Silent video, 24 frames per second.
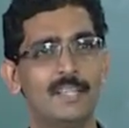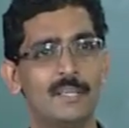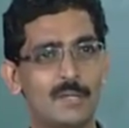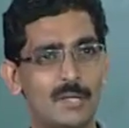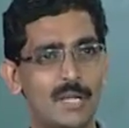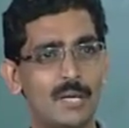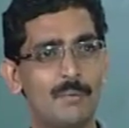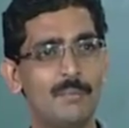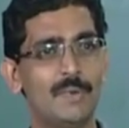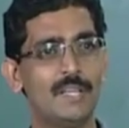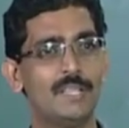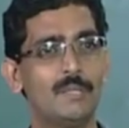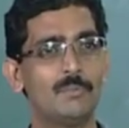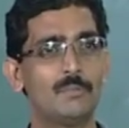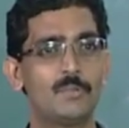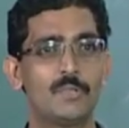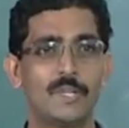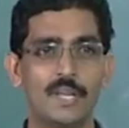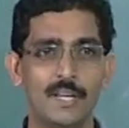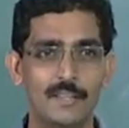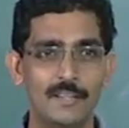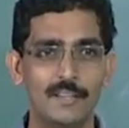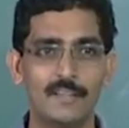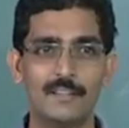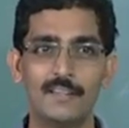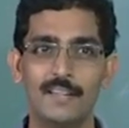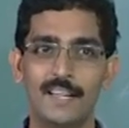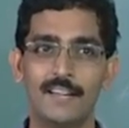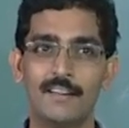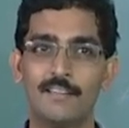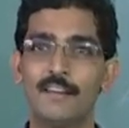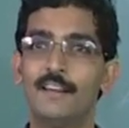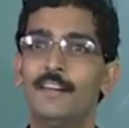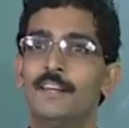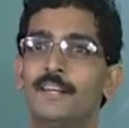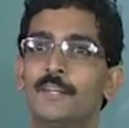combine them together and
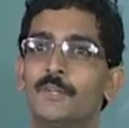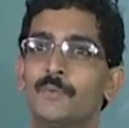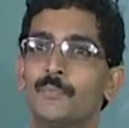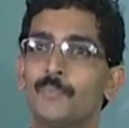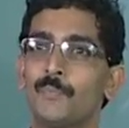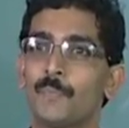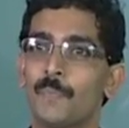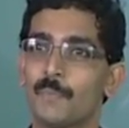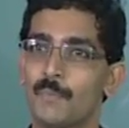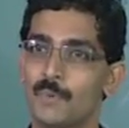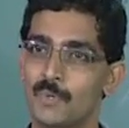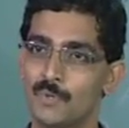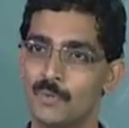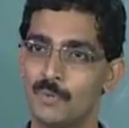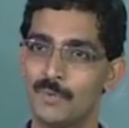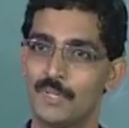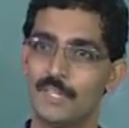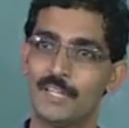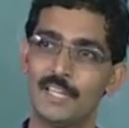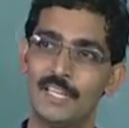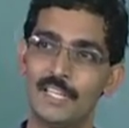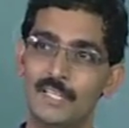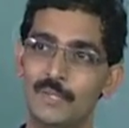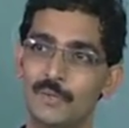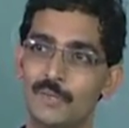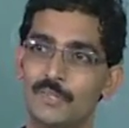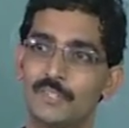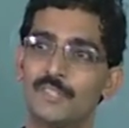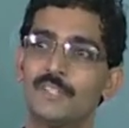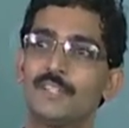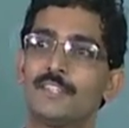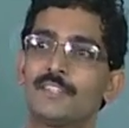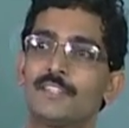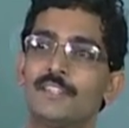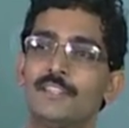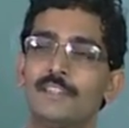run it, but nobody really goes and
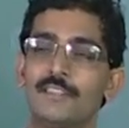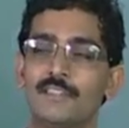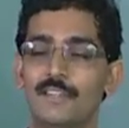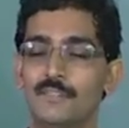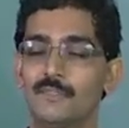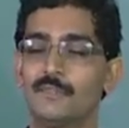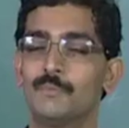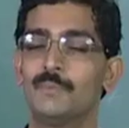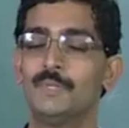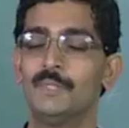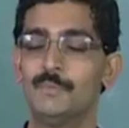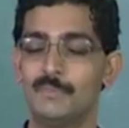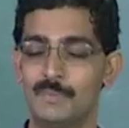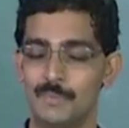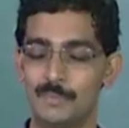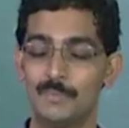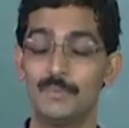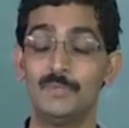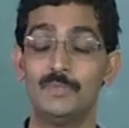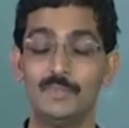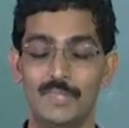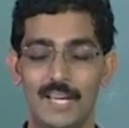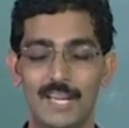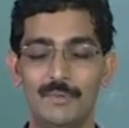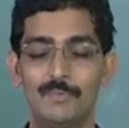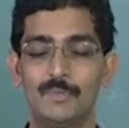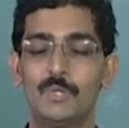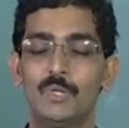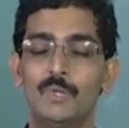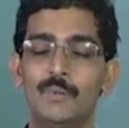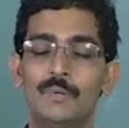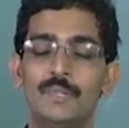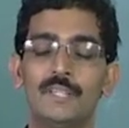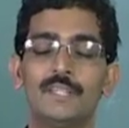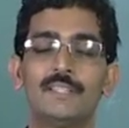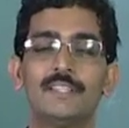actually, or not nobody, people, you have to
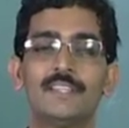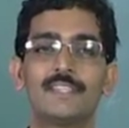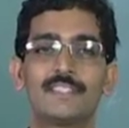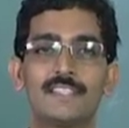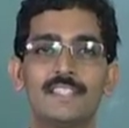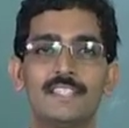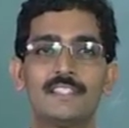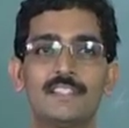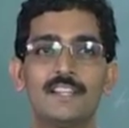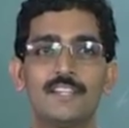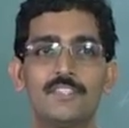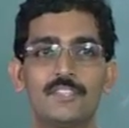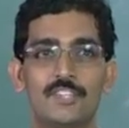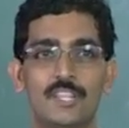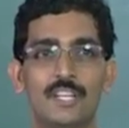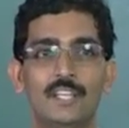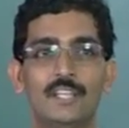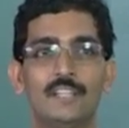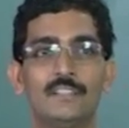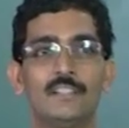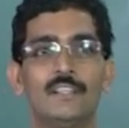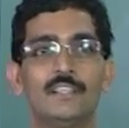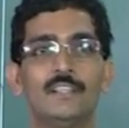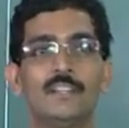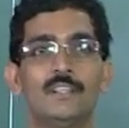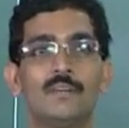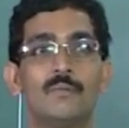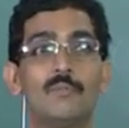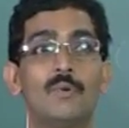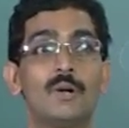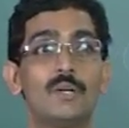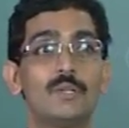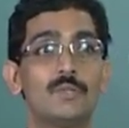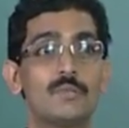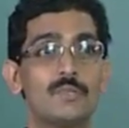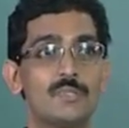go and actually start checking
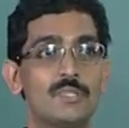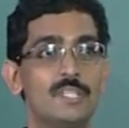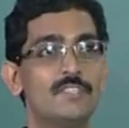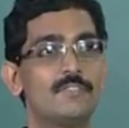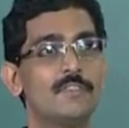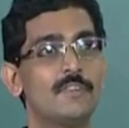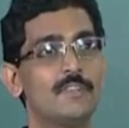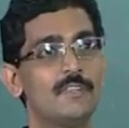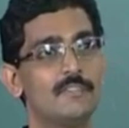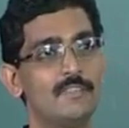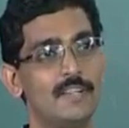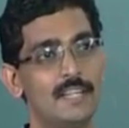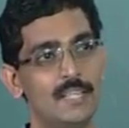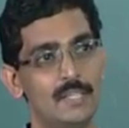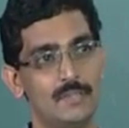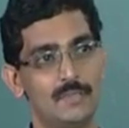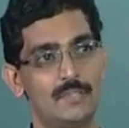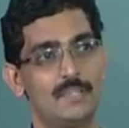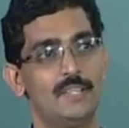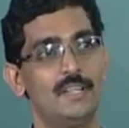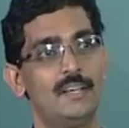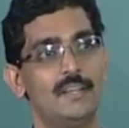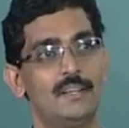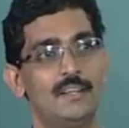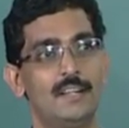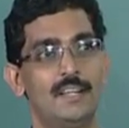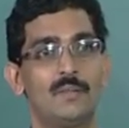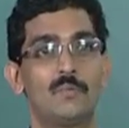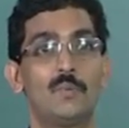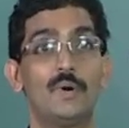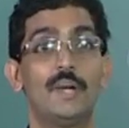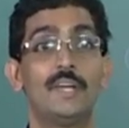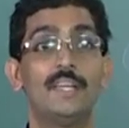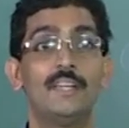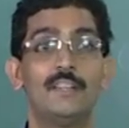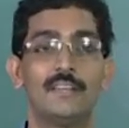what those default values are and
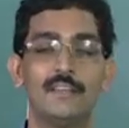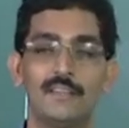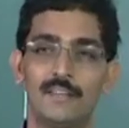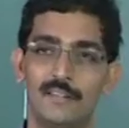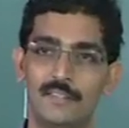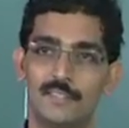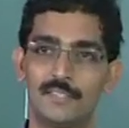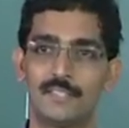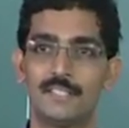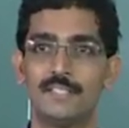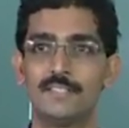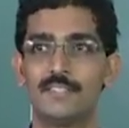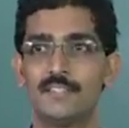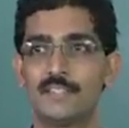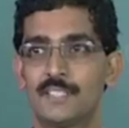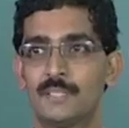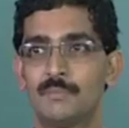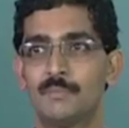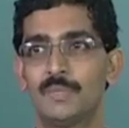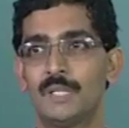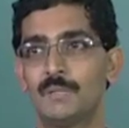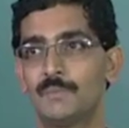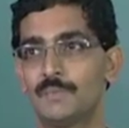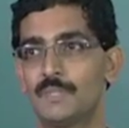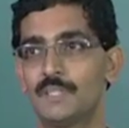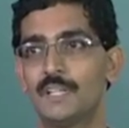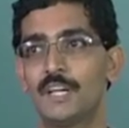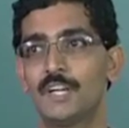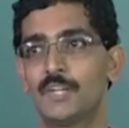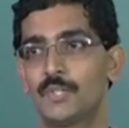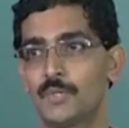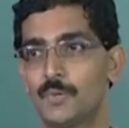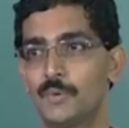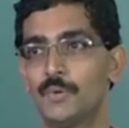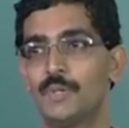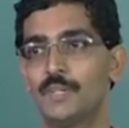why results are sometimes not
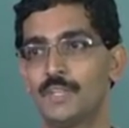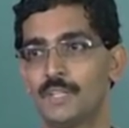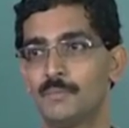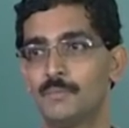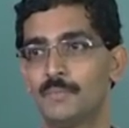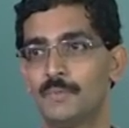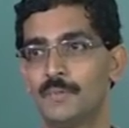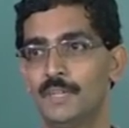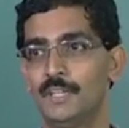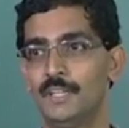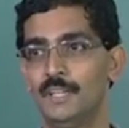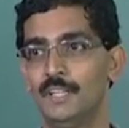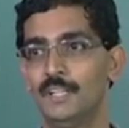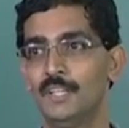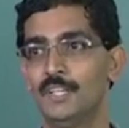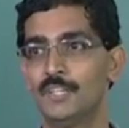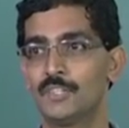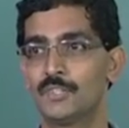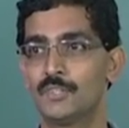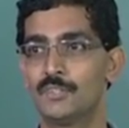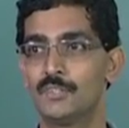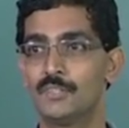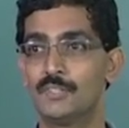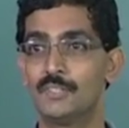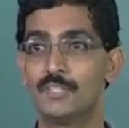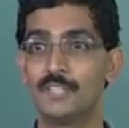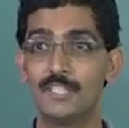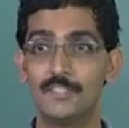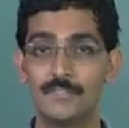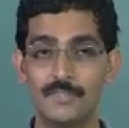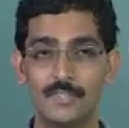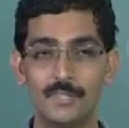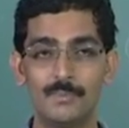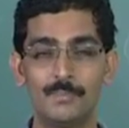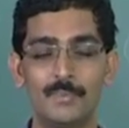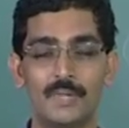showing up, right. So the
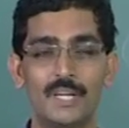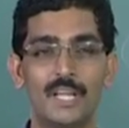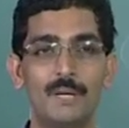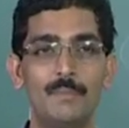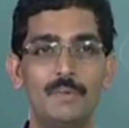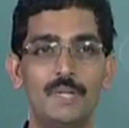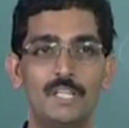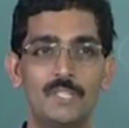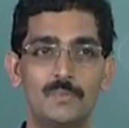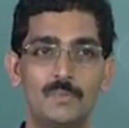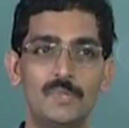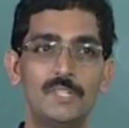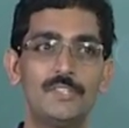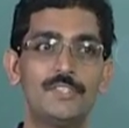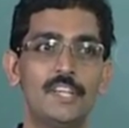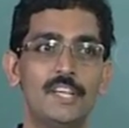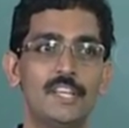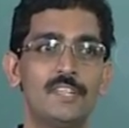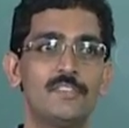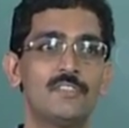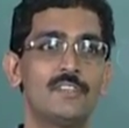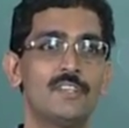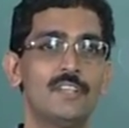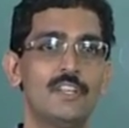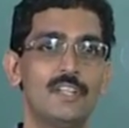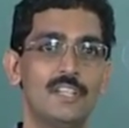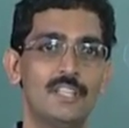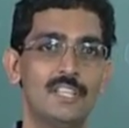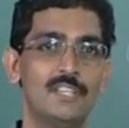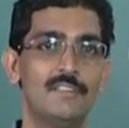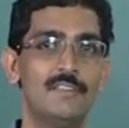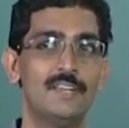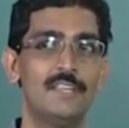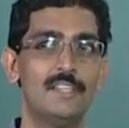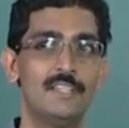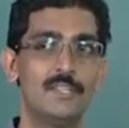different parameters will change the
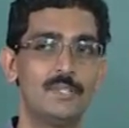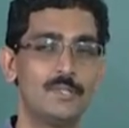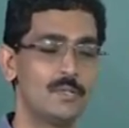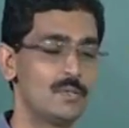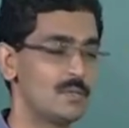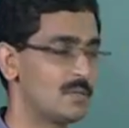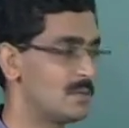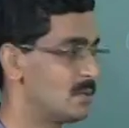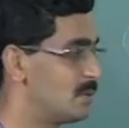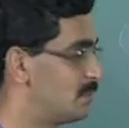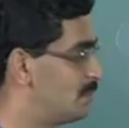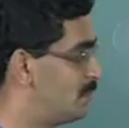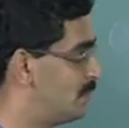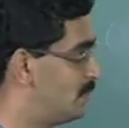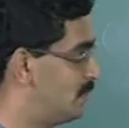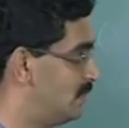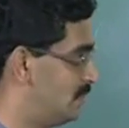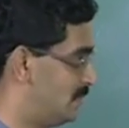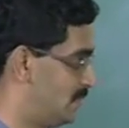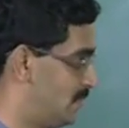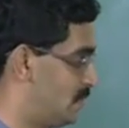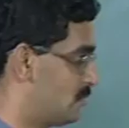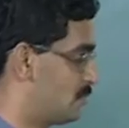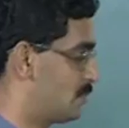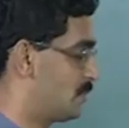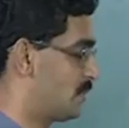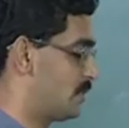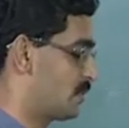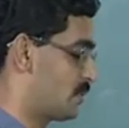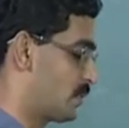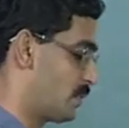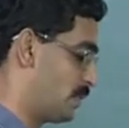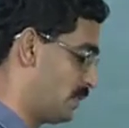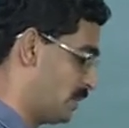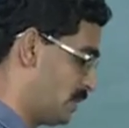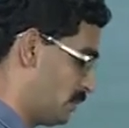way that your output is
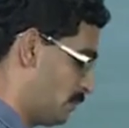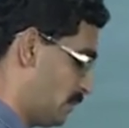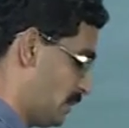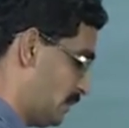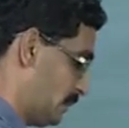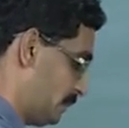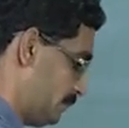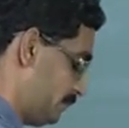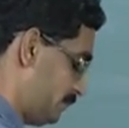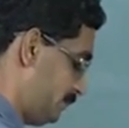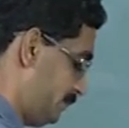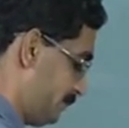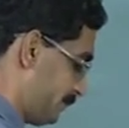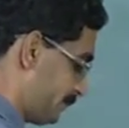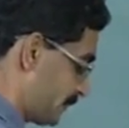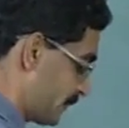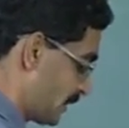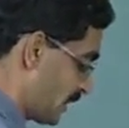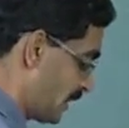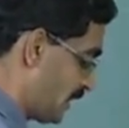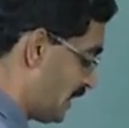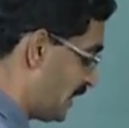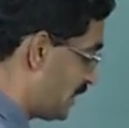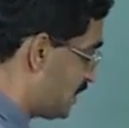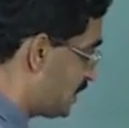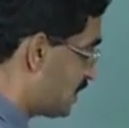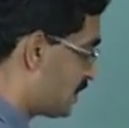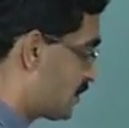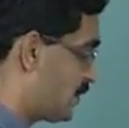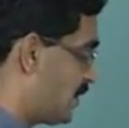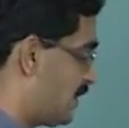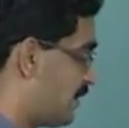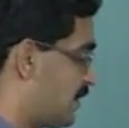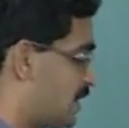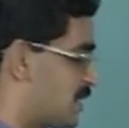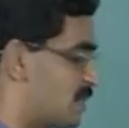going to be, and this
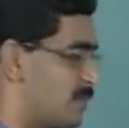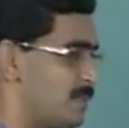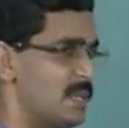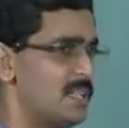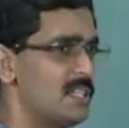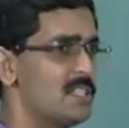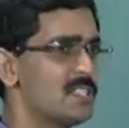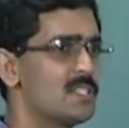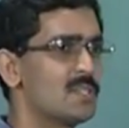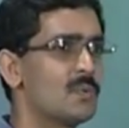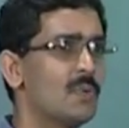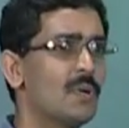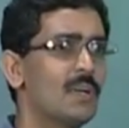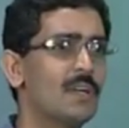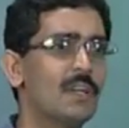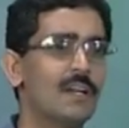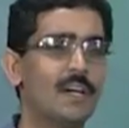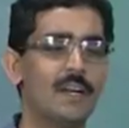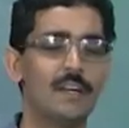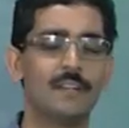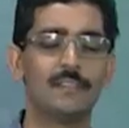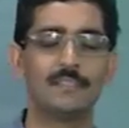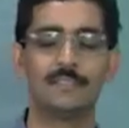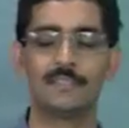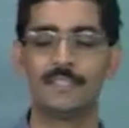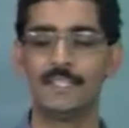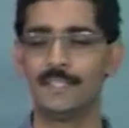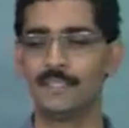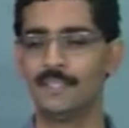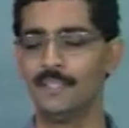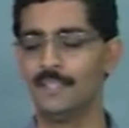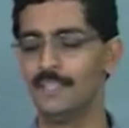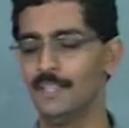we have experienced one, right,